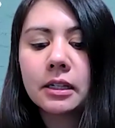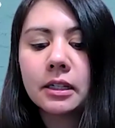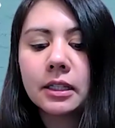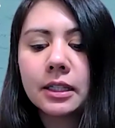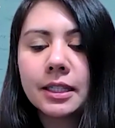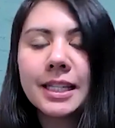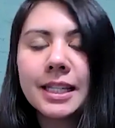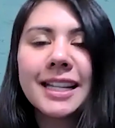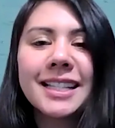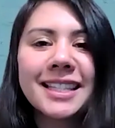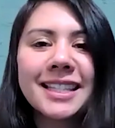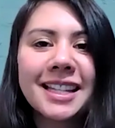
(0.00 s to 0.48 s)

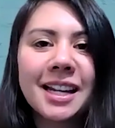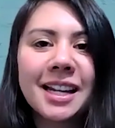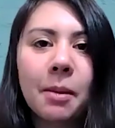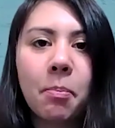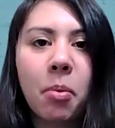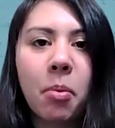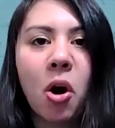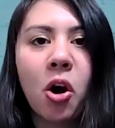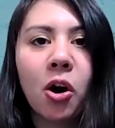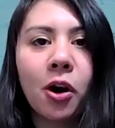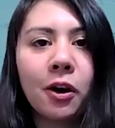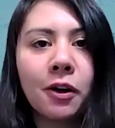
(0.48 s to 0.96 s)
sets it
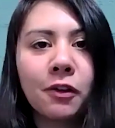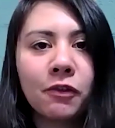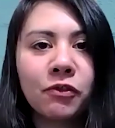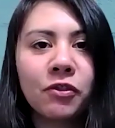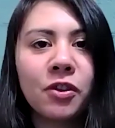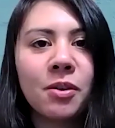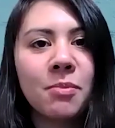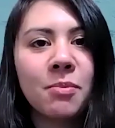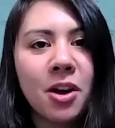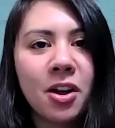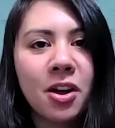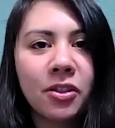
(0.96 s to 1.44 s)
apart
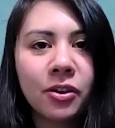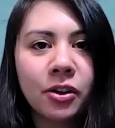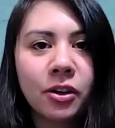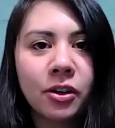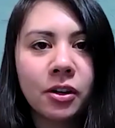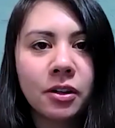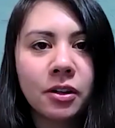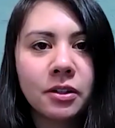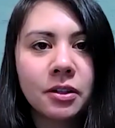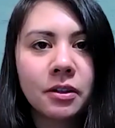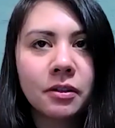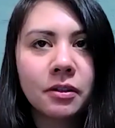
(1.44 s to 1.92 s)
from
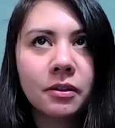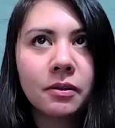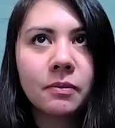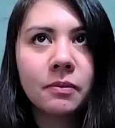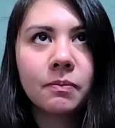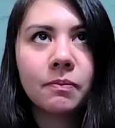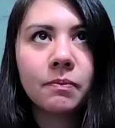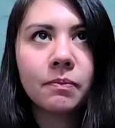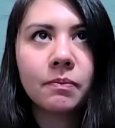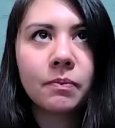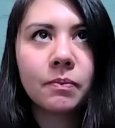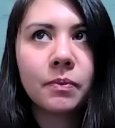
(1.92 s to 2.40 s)
other
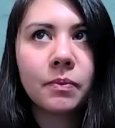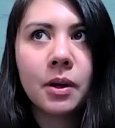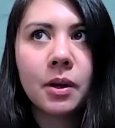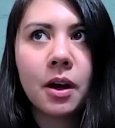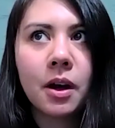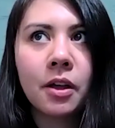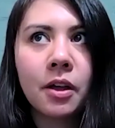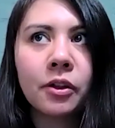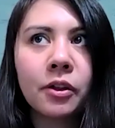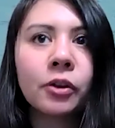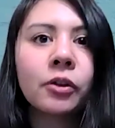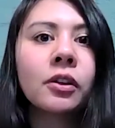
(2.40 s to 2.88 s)

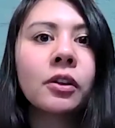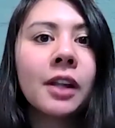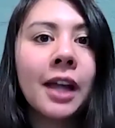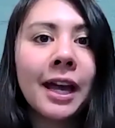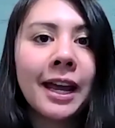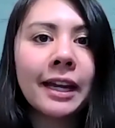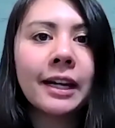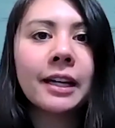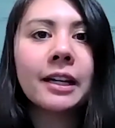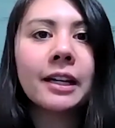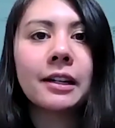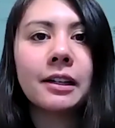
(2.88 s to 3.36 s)

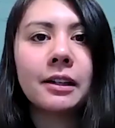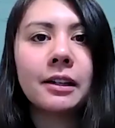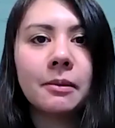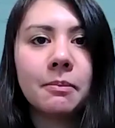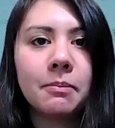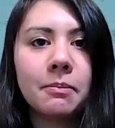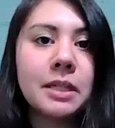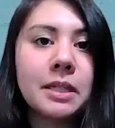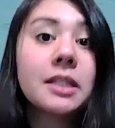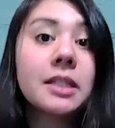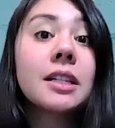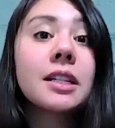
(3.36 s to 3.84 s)
like
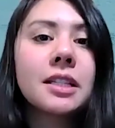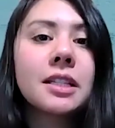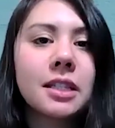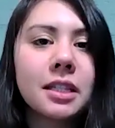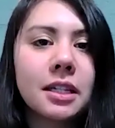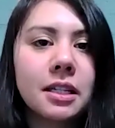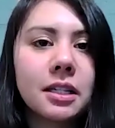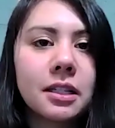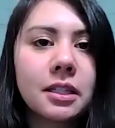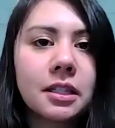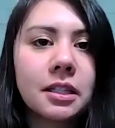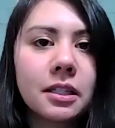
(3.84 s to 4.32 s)

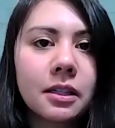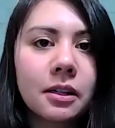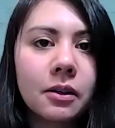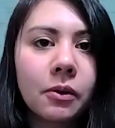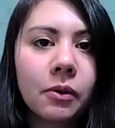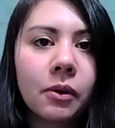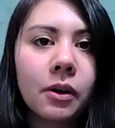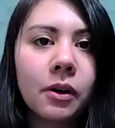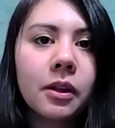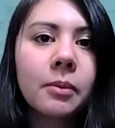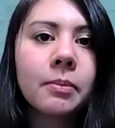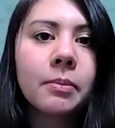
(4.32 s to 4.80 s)
businesses
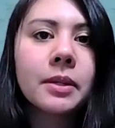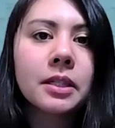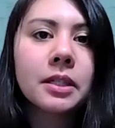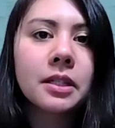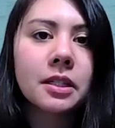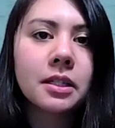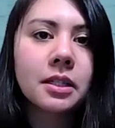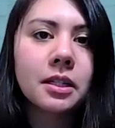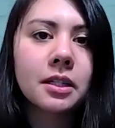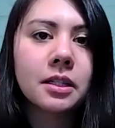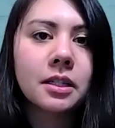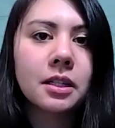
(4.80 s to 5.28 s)
or other
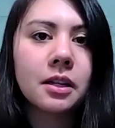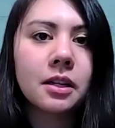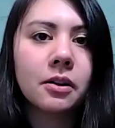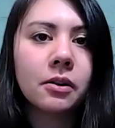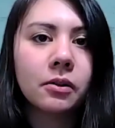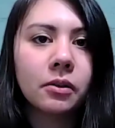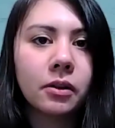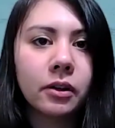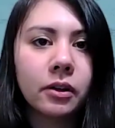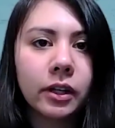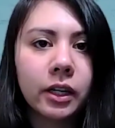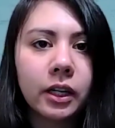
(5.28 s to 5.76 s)
businesses that are
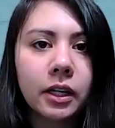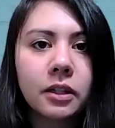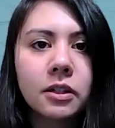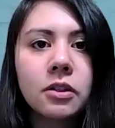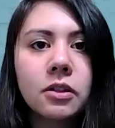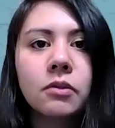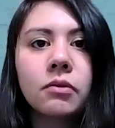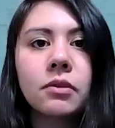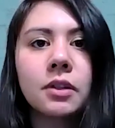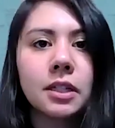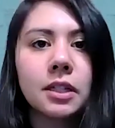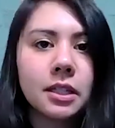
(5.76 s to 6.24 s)
looking to
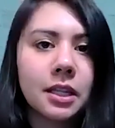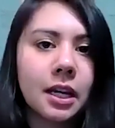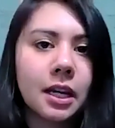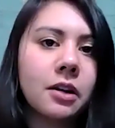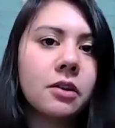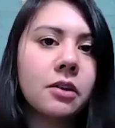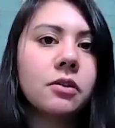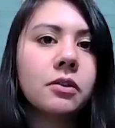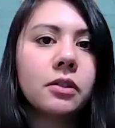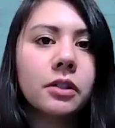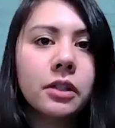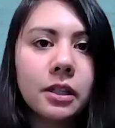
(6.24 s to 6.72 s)

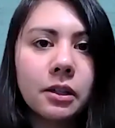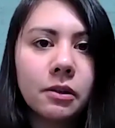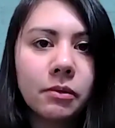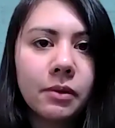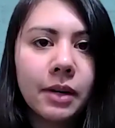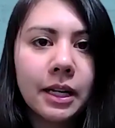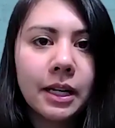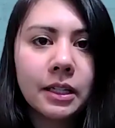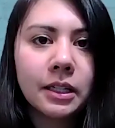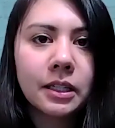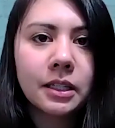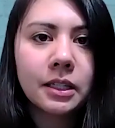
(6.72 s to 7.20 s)
recycle
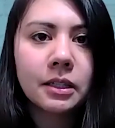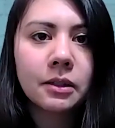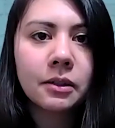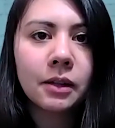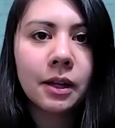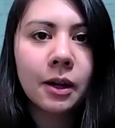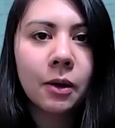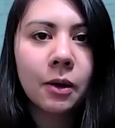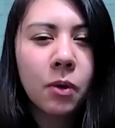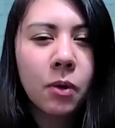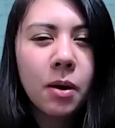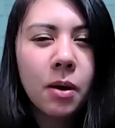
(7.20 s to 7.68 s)
e-waste?
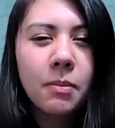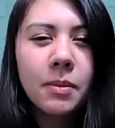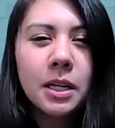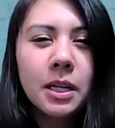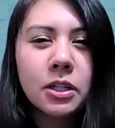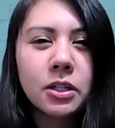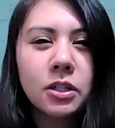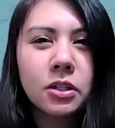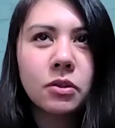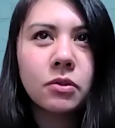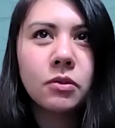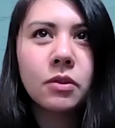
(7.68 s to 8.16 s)
Like, what
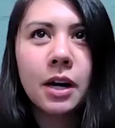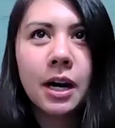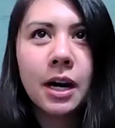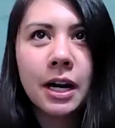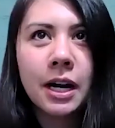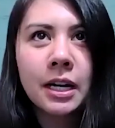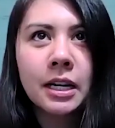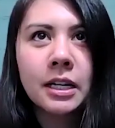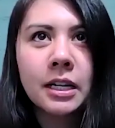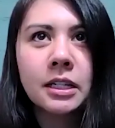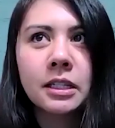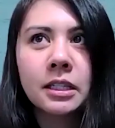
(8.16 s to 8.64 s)
makes you
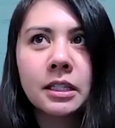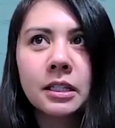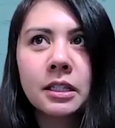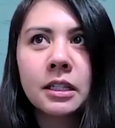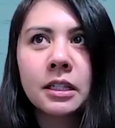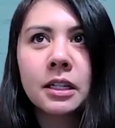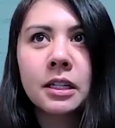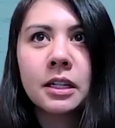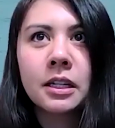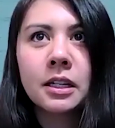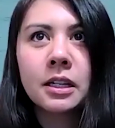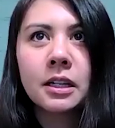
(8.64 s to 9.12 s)
guys,
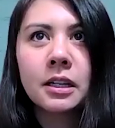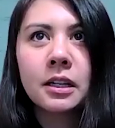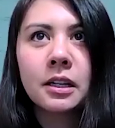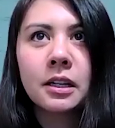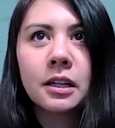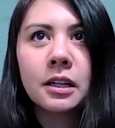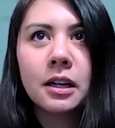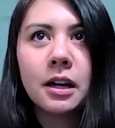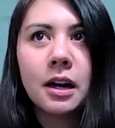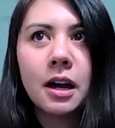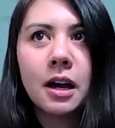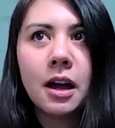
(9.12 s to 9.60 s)

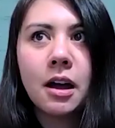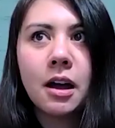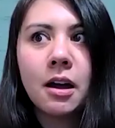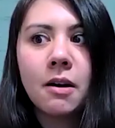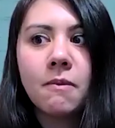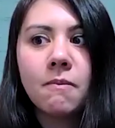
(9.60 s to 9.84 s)
you